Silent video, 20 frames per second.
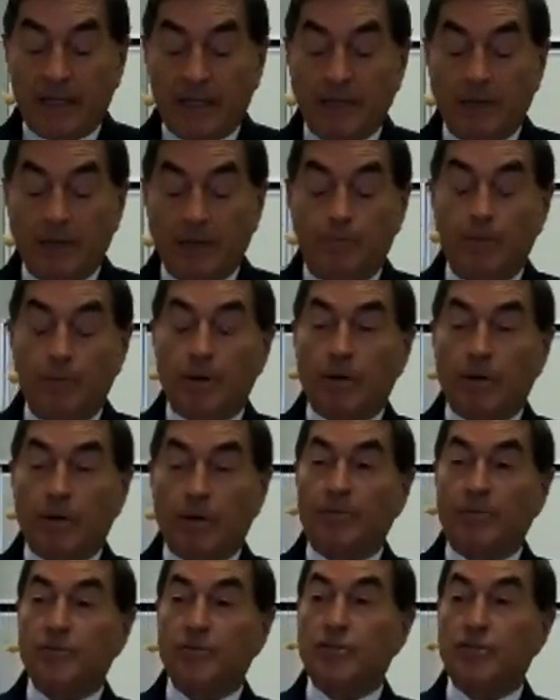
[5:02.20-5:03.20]
of
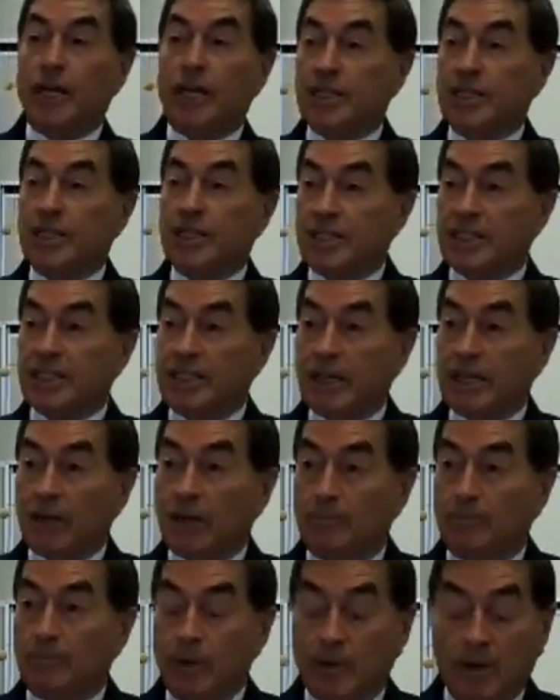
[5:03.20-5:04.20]
Genesis, the book
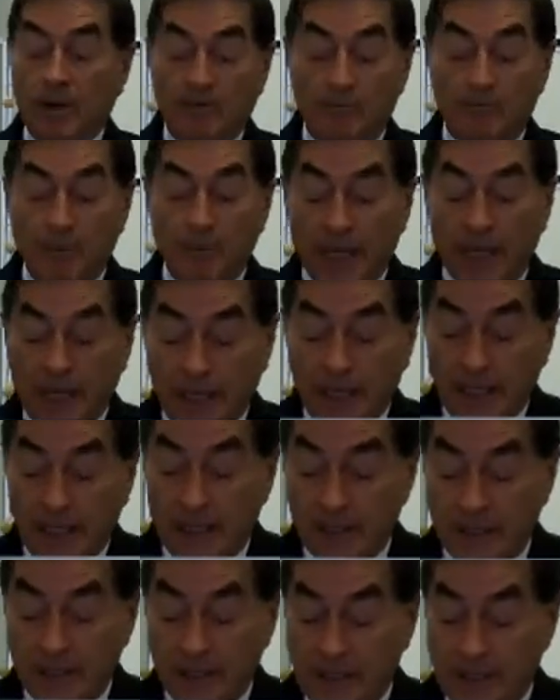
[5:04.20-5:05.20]
of beginnings.
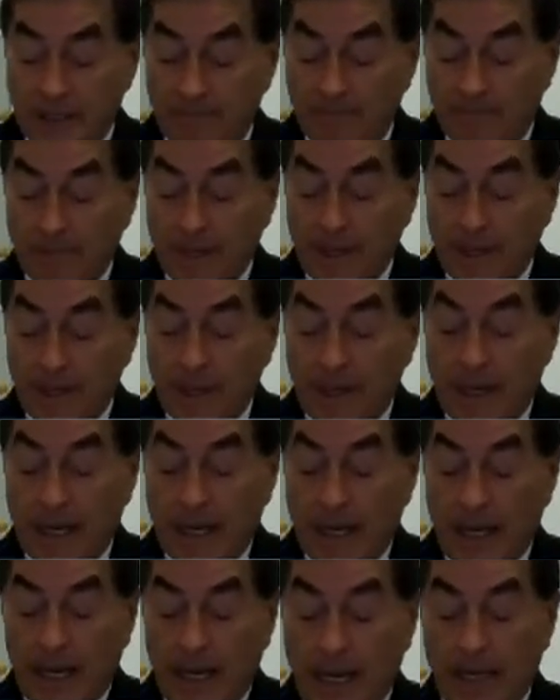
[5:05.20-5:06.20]

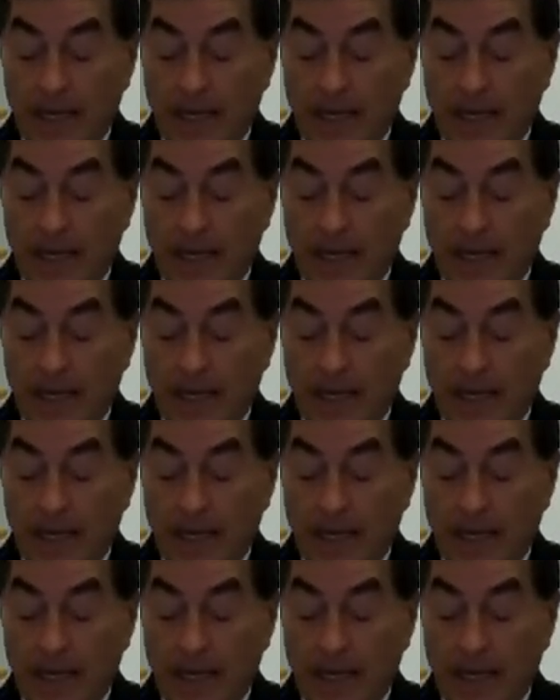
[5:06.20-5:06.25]
And